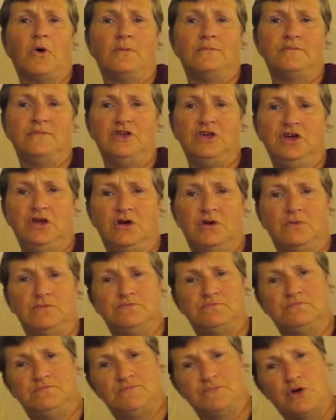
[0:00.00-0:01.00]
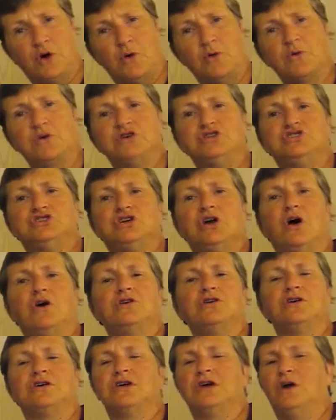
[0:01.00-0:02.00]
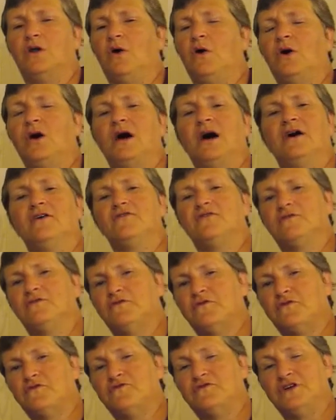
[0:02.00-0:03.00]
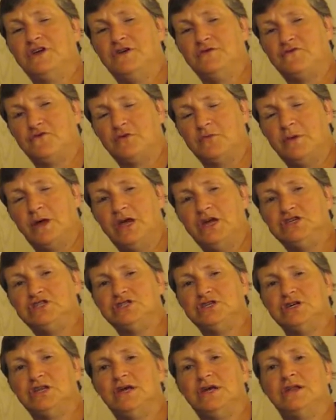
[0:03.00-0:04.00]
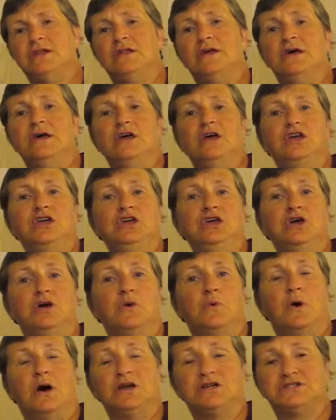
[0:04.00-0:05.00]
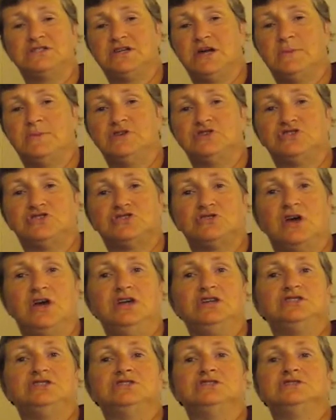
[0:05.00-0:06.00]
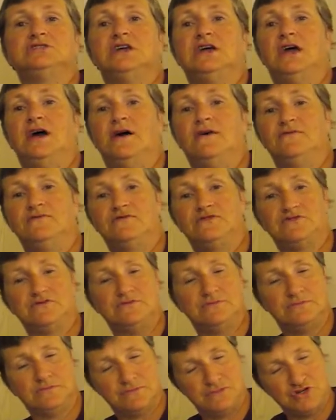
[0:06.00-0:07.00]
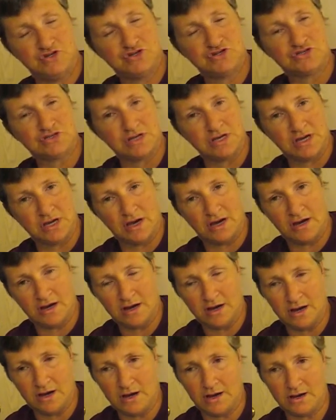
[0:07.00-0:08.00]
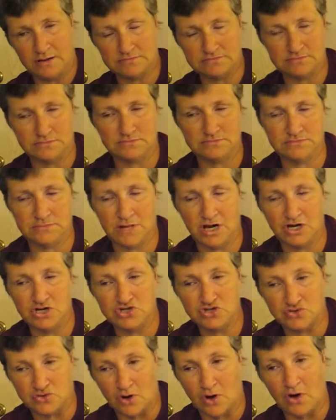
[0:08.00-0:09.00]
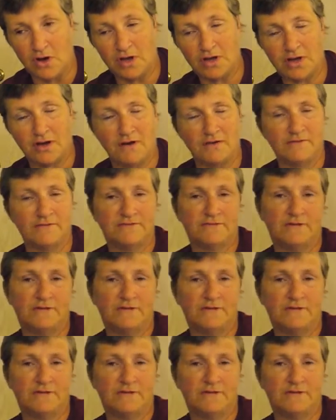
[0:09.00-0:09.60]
you know, go to a show, you'll get all kinds of information, and you can watch demonstrations. They have usually a drawing of